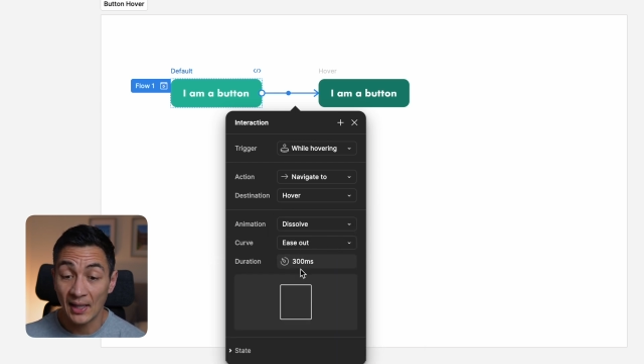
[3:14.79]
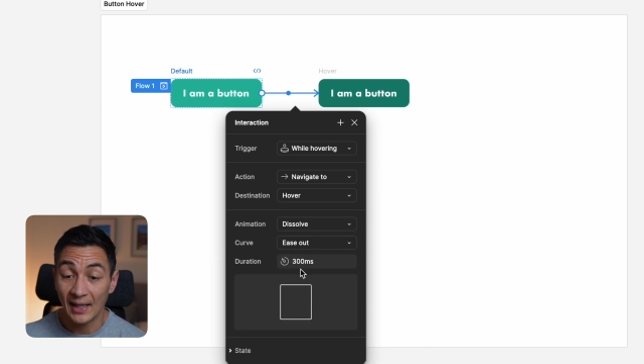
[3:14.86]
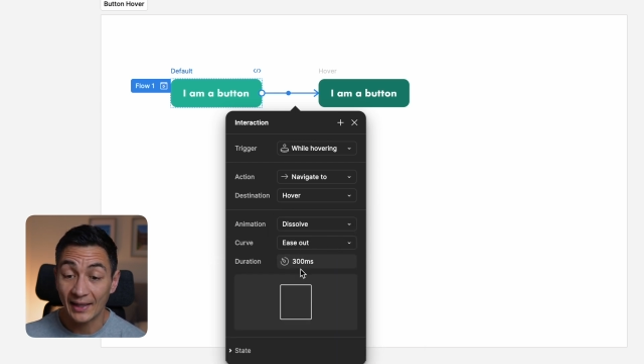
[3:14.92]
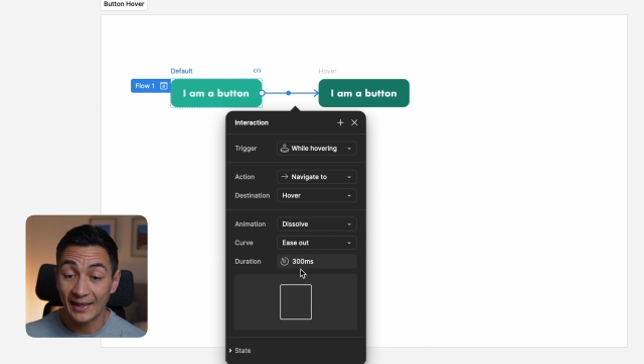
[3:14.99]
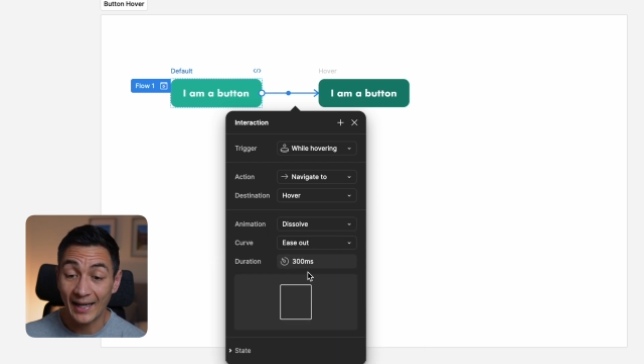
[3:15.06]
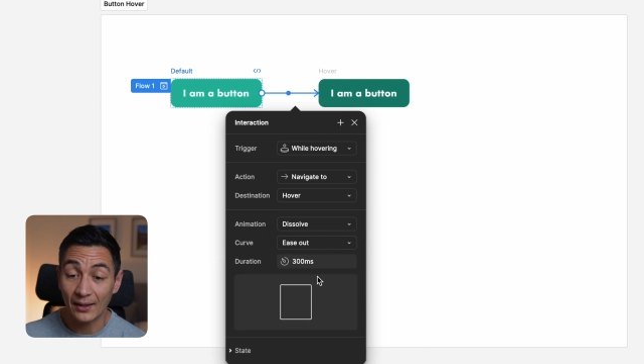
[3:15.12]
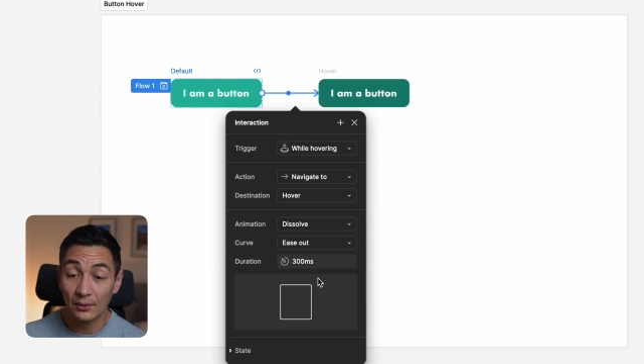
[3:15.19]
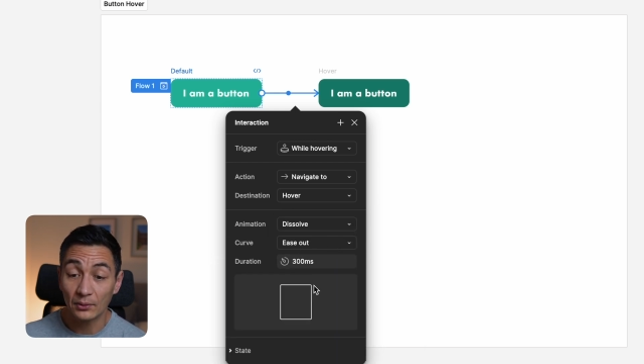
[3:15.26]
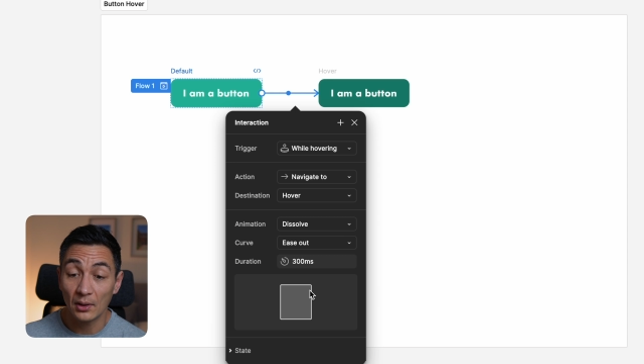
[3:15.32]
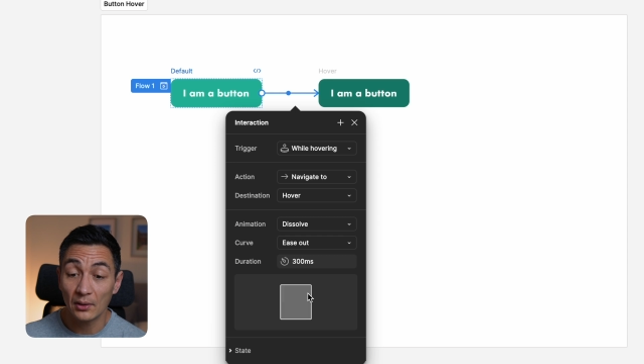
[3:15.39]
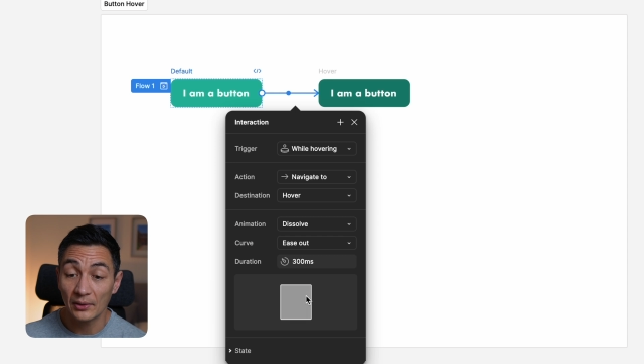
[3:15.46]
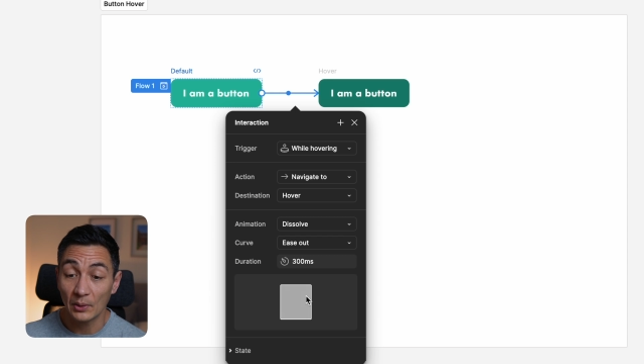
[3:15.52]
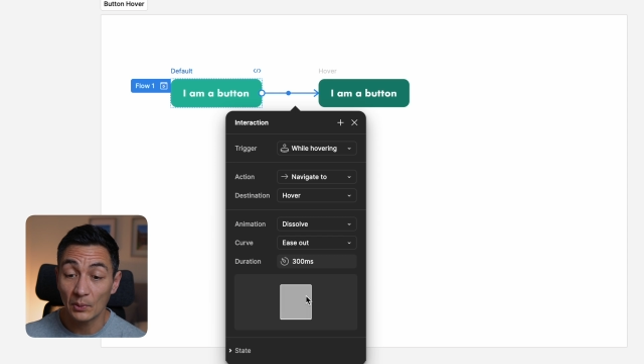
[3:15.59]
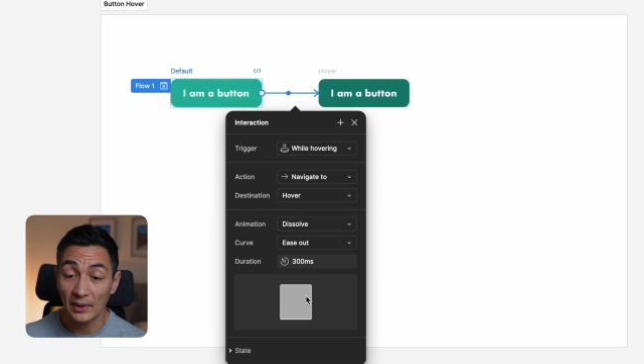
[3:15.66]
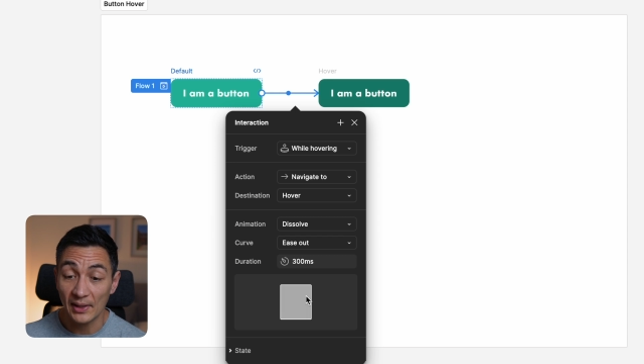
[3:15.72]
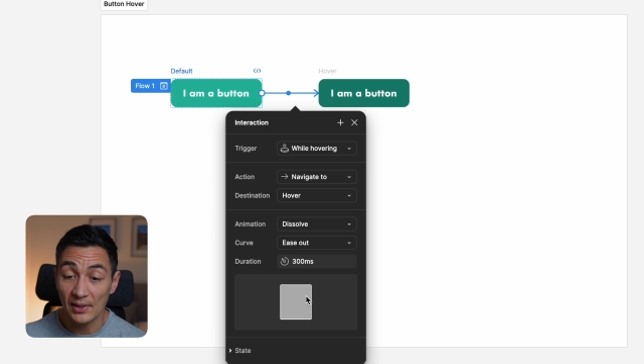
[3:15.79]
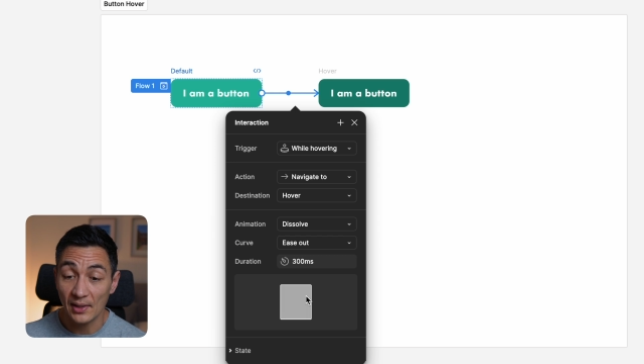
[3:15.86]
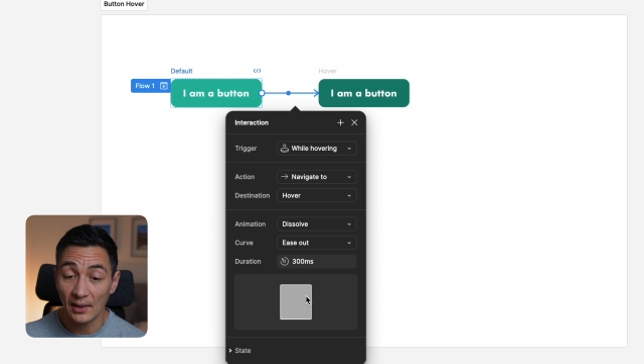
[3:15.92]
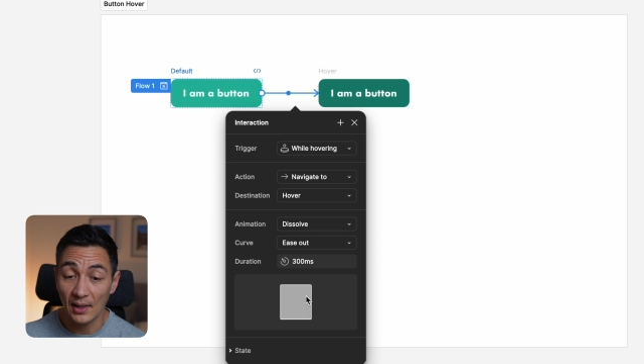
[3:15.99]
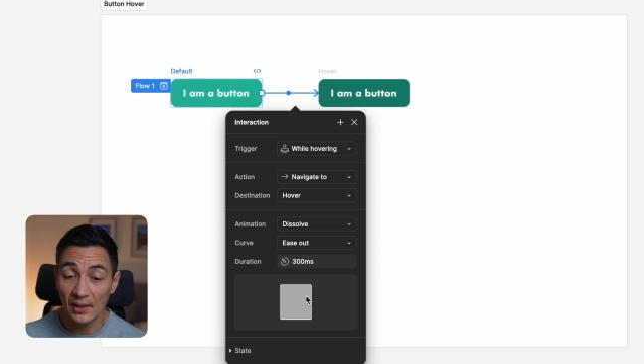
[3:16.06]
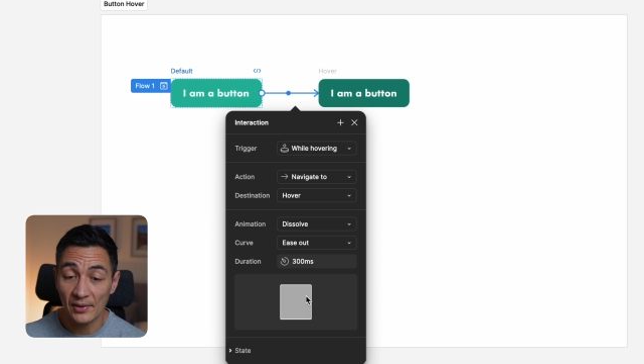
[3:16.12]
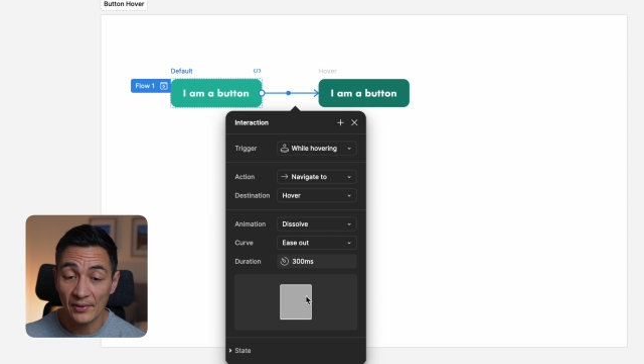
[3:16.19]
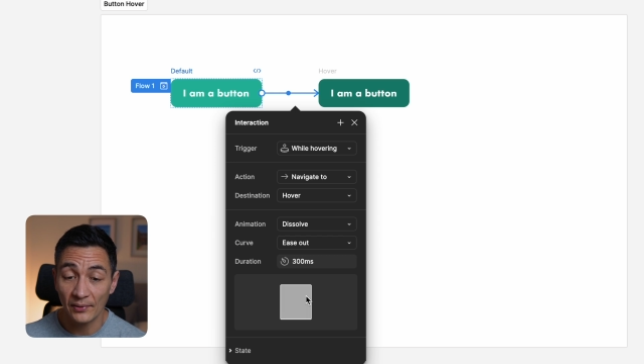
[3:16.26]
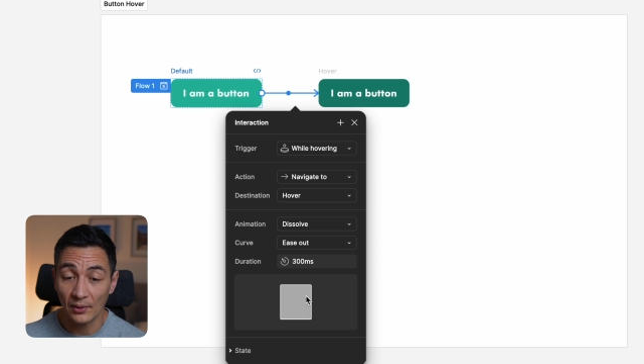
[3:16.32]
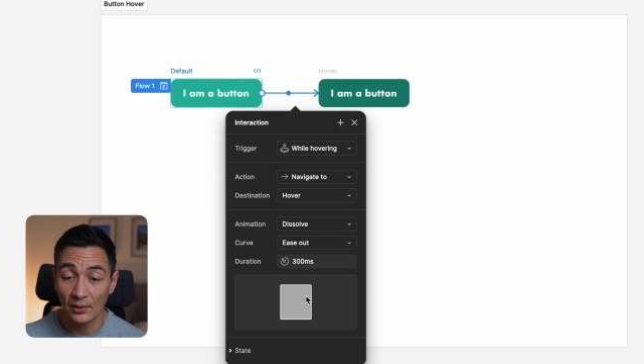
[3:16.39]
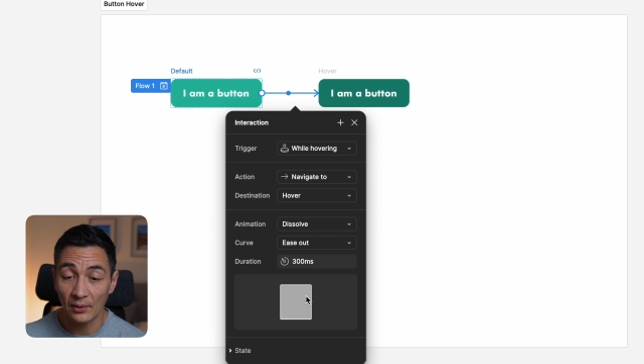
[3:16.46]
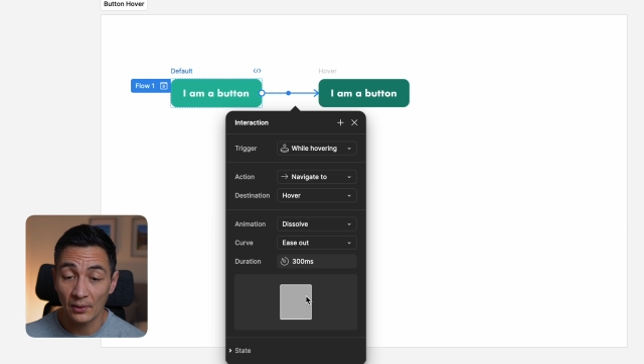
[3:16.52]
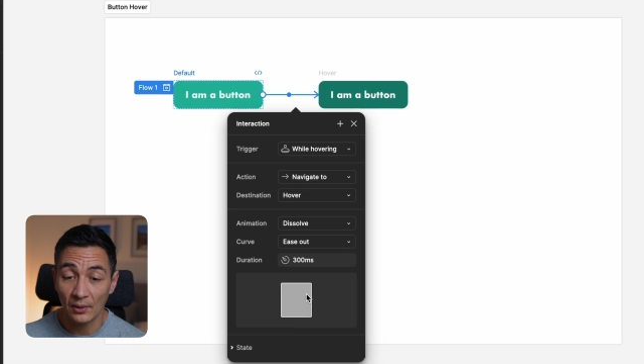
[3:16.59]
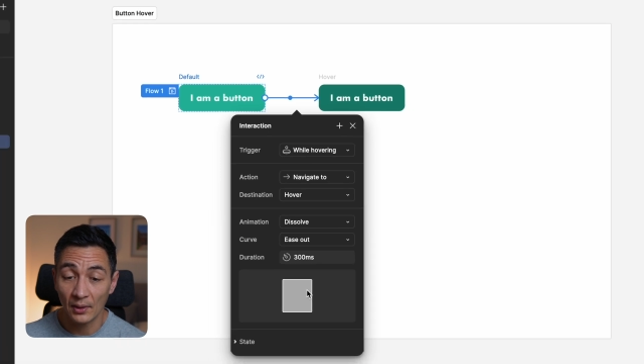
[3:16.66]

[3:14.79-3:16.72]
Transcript: and how long you want it to last for.